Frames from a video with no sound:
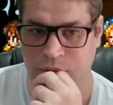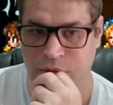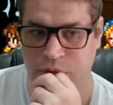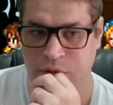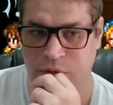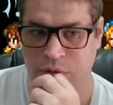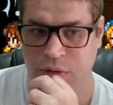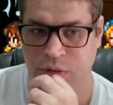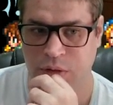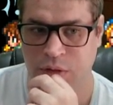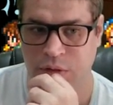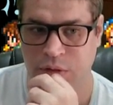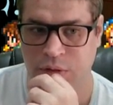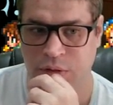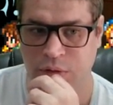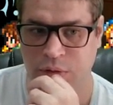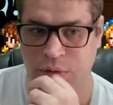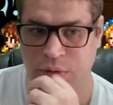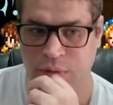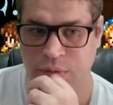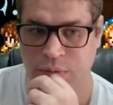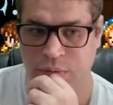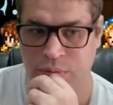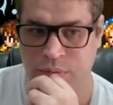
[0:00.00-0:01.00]

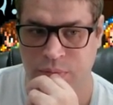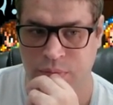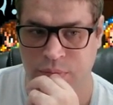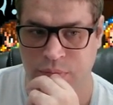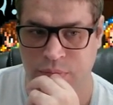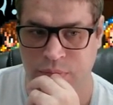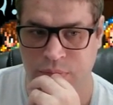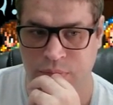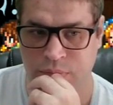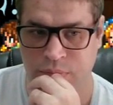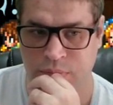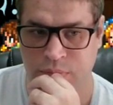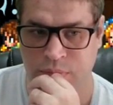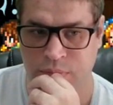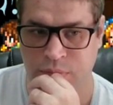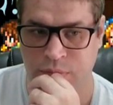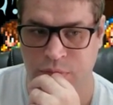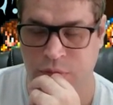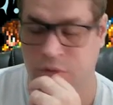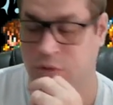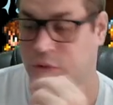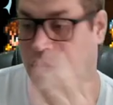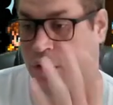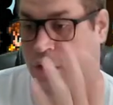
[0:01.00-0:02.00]
Stinger
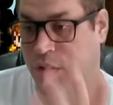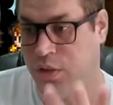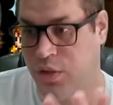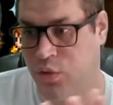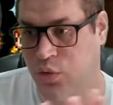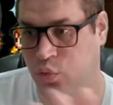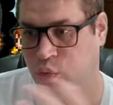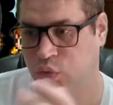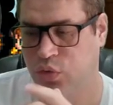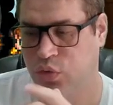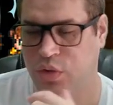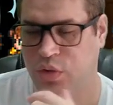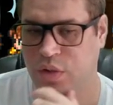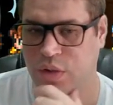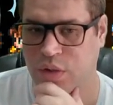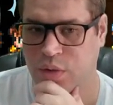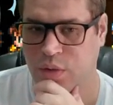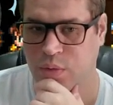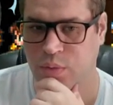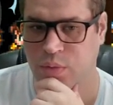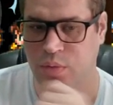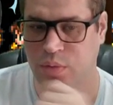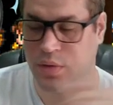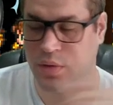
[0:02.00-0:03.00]
does not need to instant
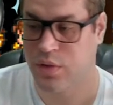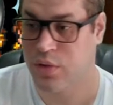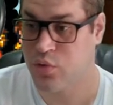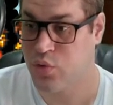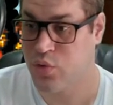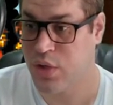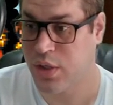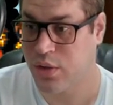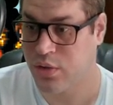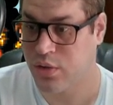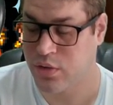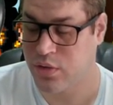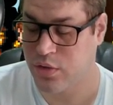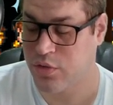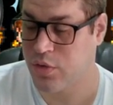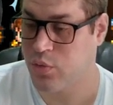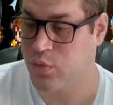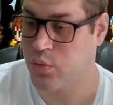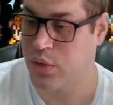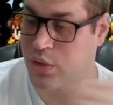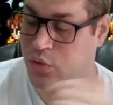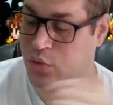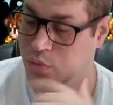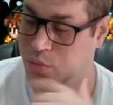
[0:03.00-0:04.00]
kill. The dragon is
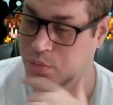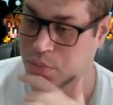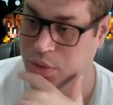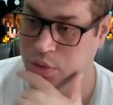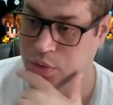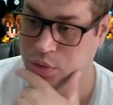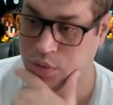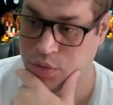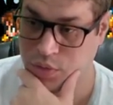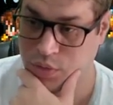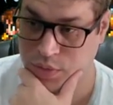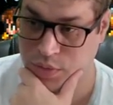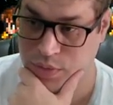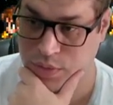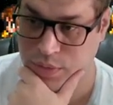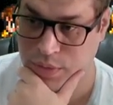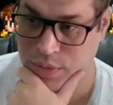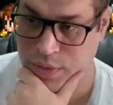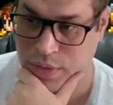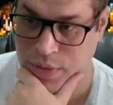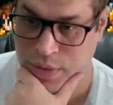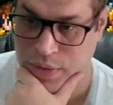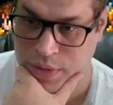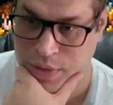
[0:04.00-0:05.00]
even weak to pierce,
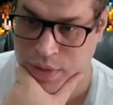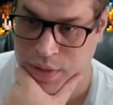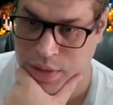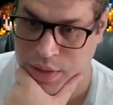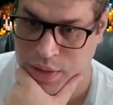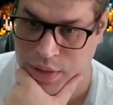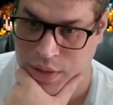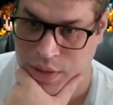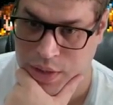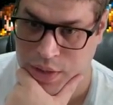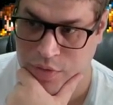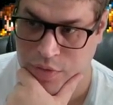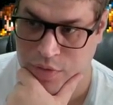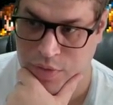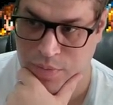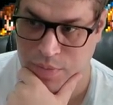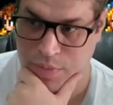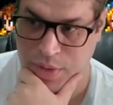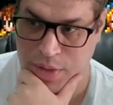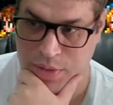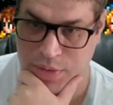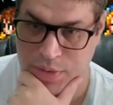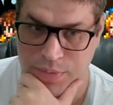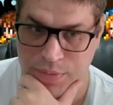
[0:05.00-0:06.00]
even
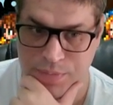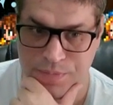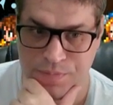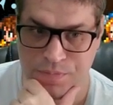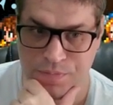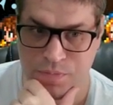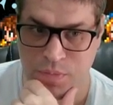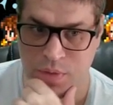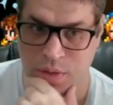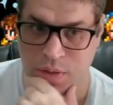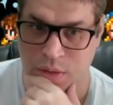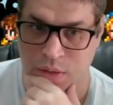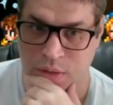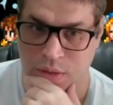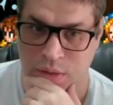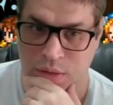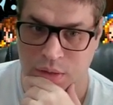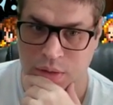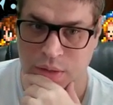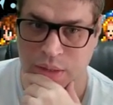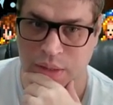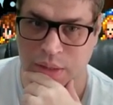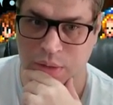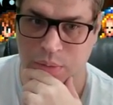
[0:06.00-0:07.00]
better.
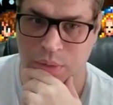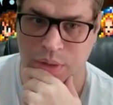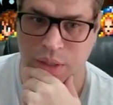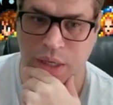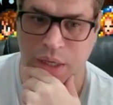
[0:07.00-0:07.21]
Now